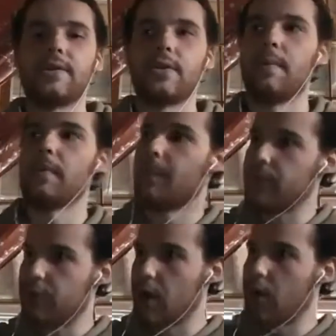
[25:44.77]
So I'm
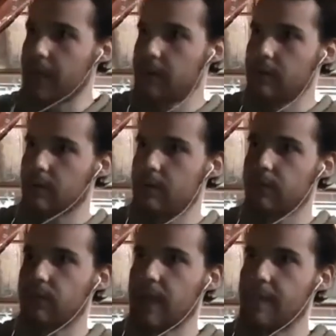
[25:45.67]
throwing
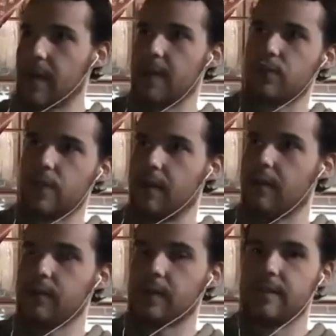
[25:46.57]
flaming hot
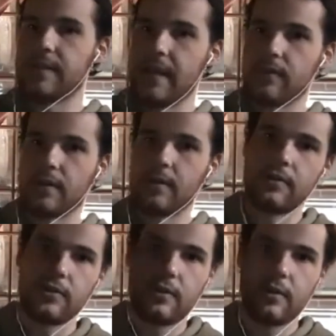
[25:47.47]
Cheetos at these dancers.